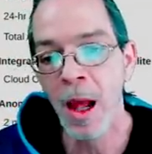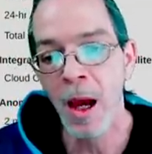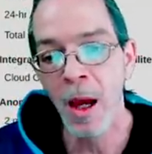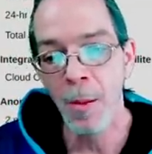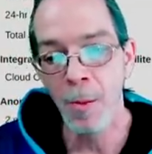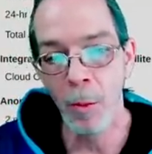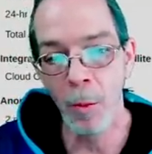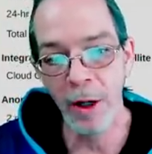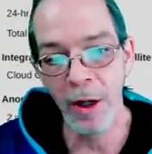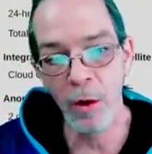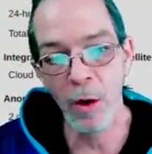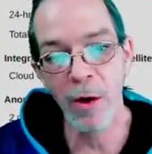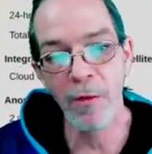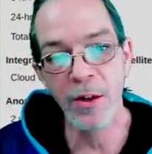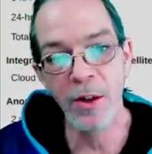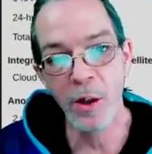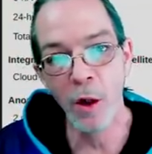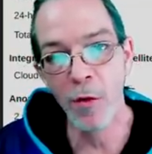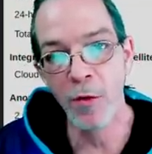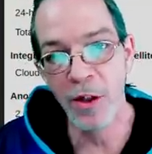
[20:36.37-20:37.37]
But we do have a
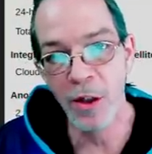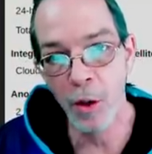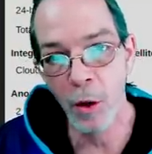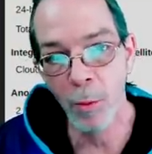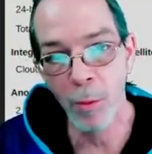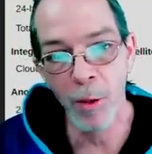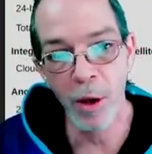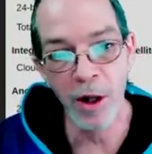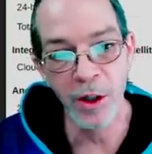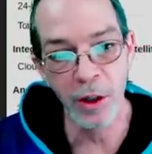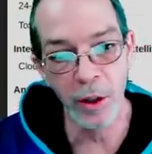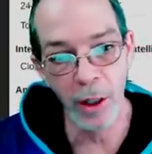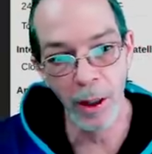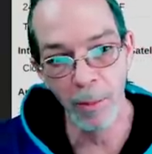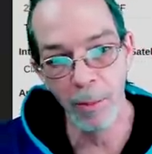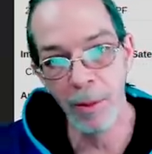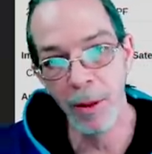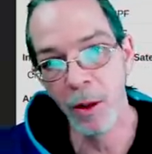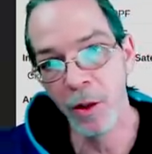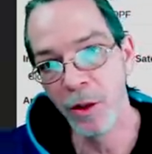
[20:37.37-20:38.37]
surface low pressure
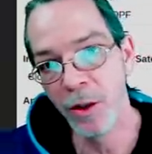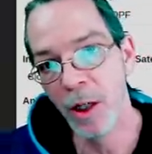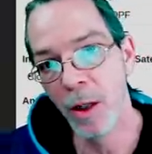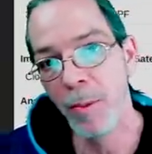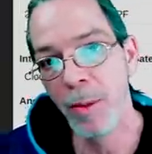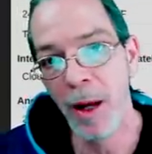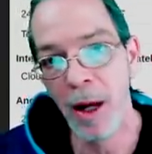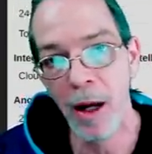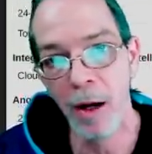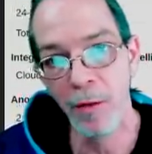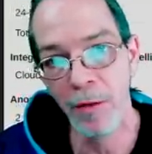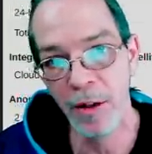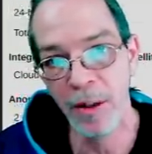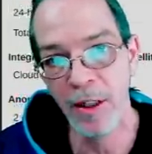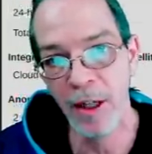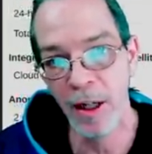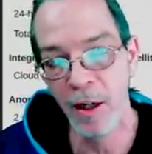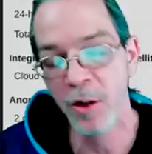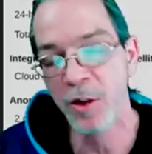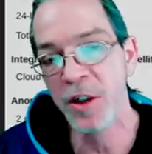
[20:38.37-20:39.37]
that builds up out of this
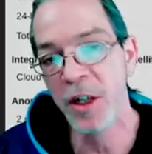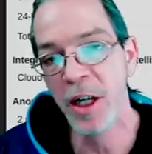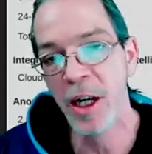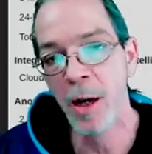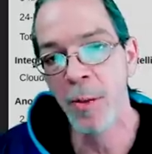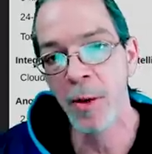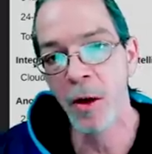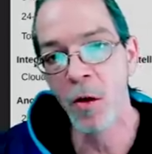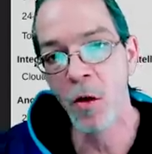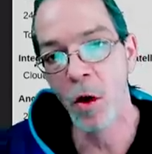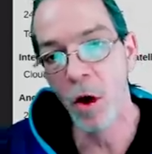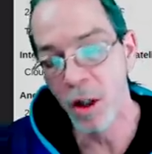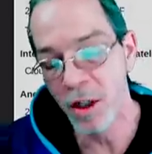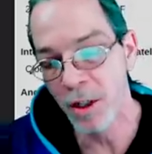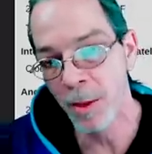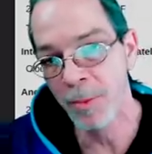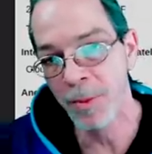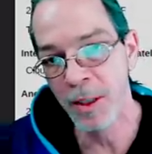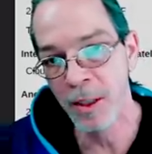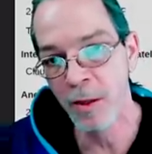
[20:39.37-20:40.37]
energy coming across
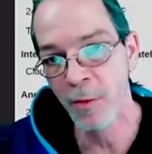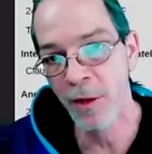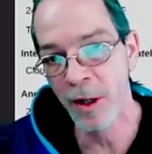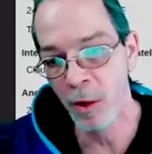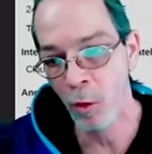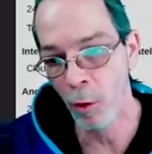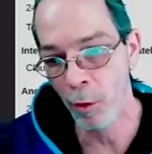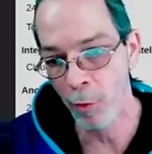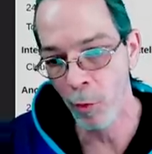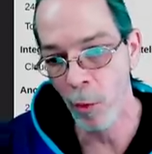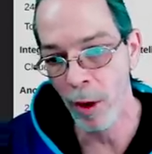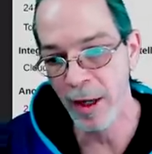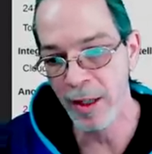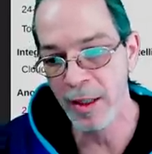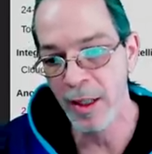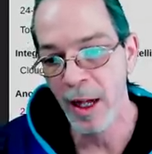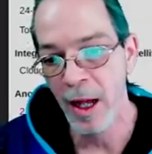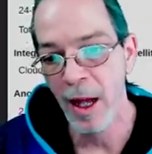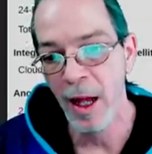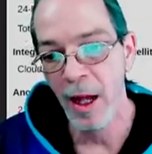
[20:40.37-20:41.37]
the Pacific
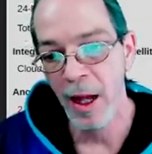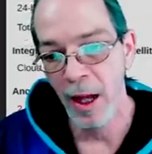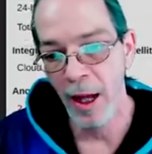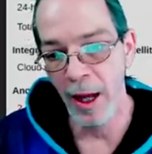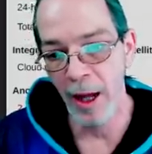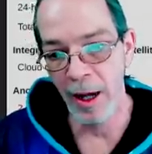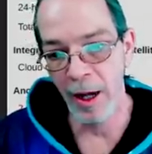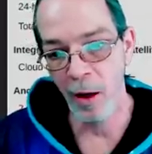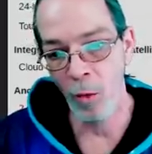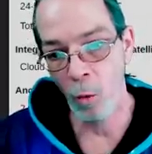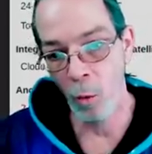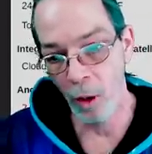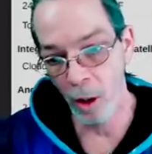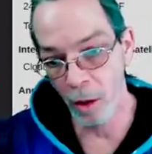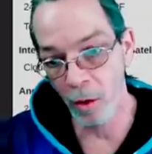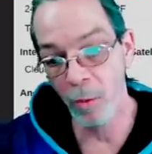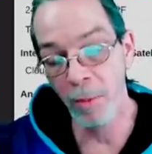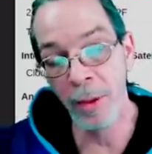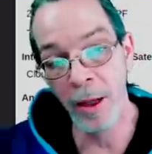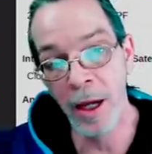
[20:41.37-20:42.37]
Northwest, and it
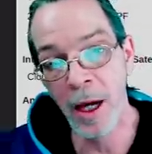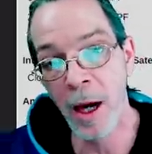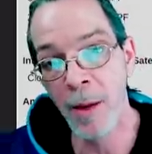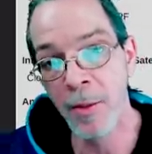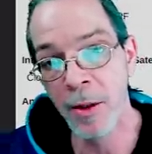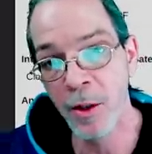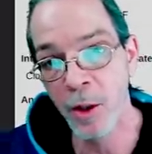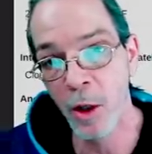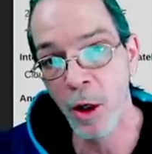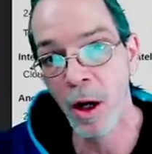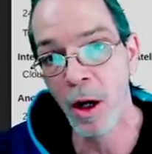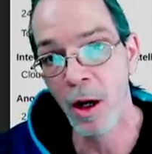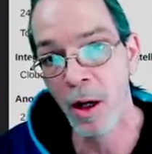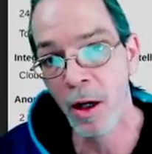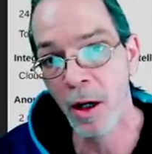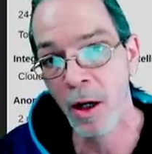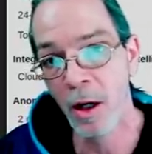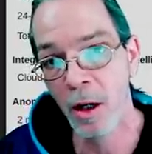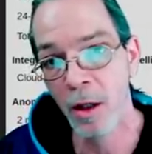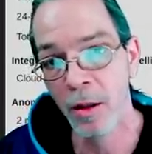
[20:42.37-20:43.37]
will become a, uh,
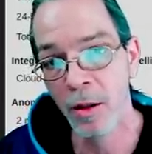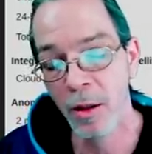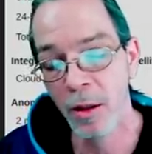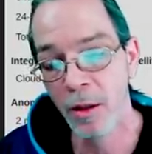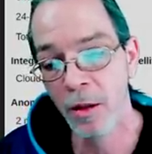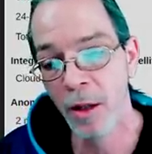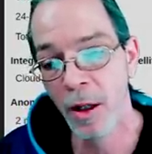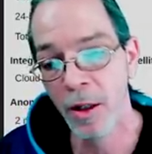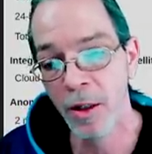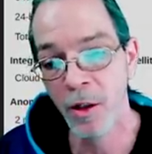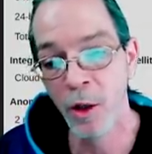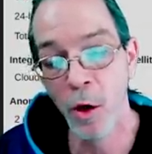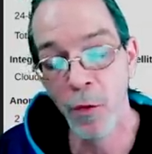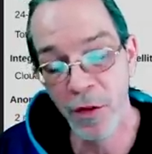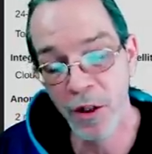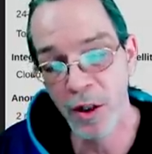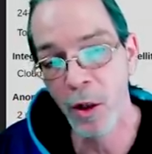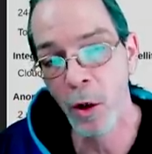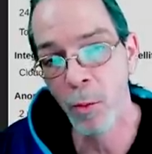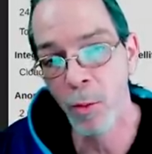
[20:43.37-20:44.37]
uh, a
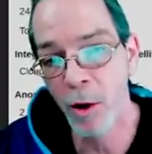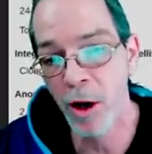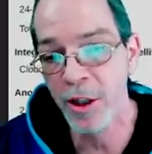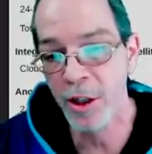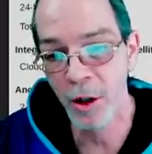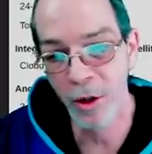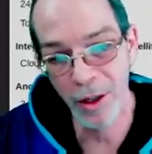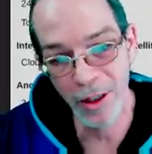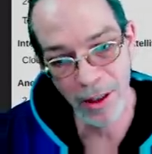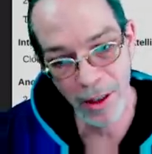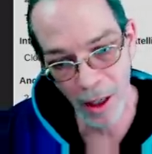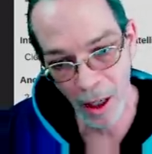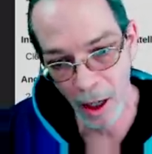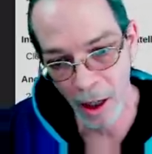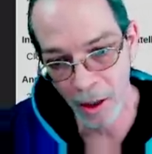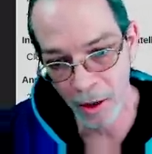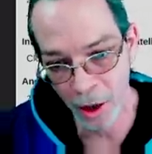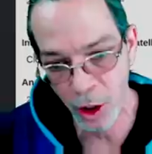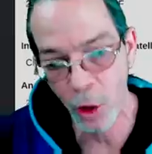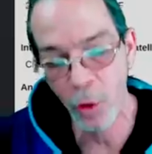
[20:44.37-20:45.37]
surface low pressure. It's uh,
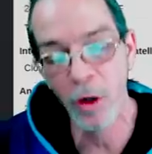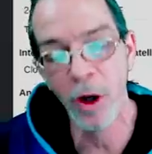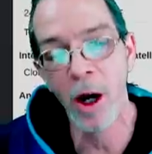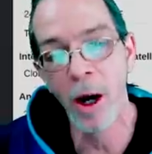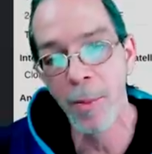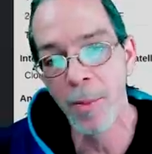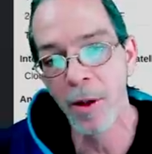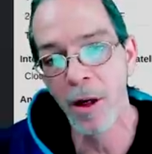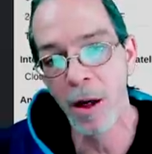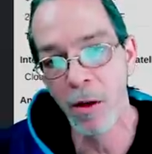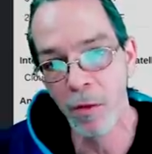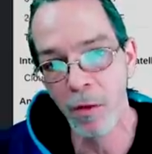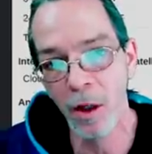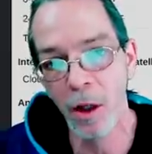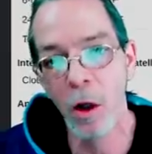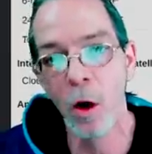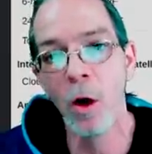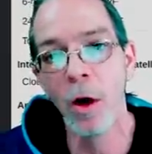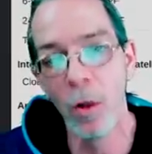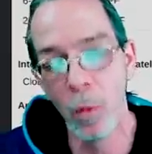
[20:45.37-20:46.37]
shown an upper level
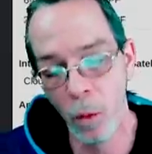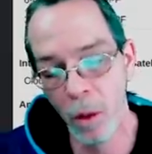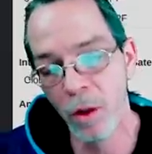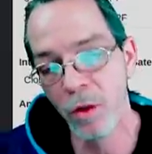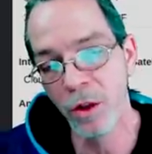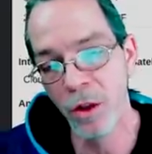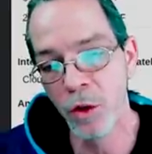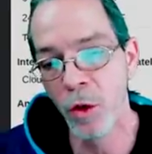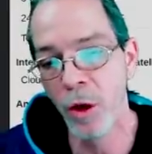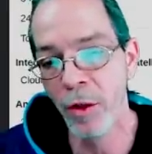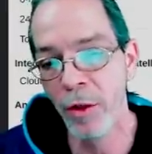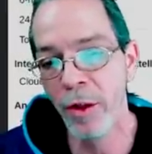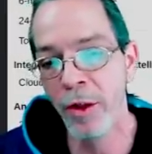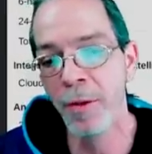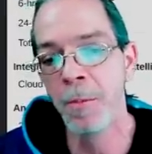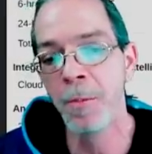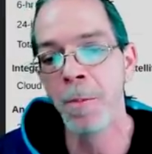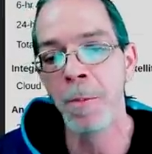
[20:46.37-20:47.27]
low. It will strengthen.